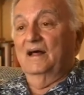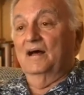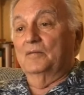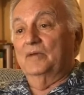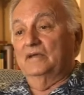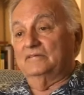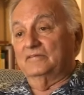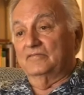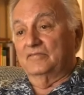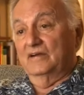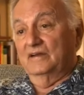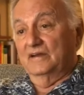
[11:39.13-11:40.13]
I made some
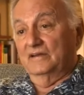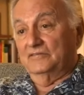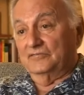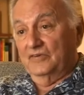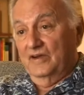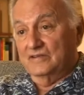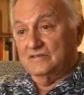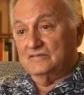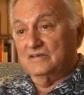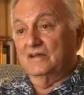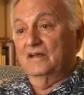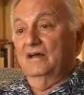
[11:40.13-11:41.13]
very nice friends
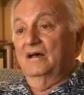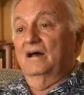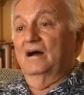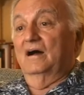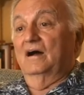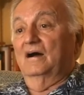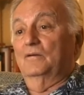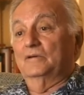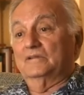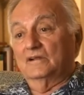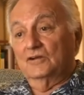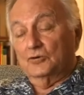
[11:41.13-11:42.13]

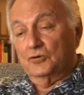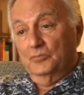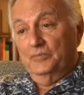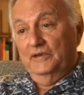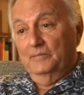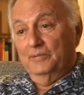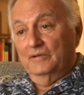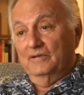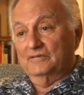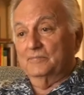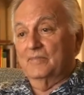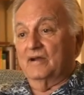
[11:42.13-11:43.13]
with the local people.
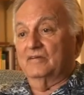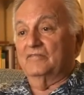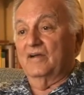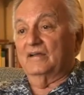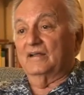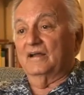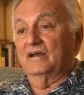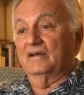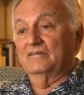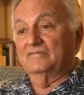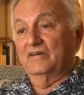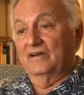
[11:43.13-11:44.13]
As a matter of fact, I got
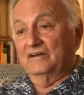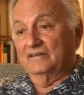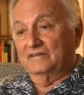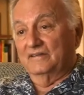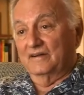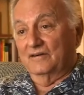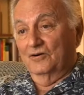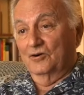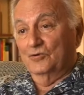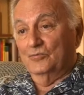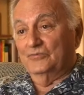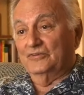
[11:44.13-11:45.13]
invited to their
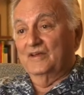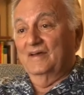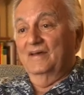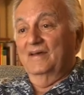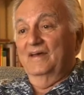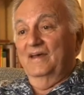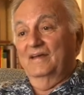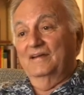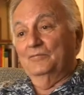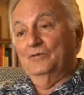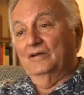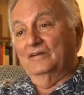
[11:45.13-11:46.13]
homes, and
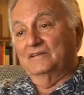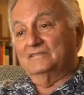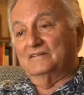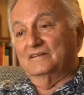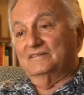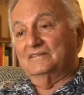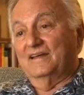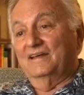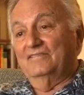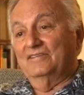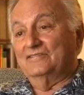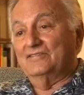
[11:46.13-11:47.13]
in one instance, they
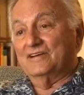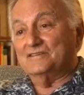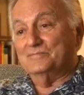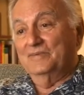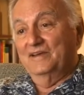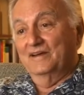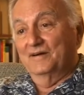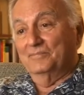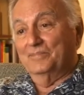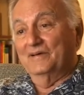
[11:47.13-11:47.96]
even dressed me up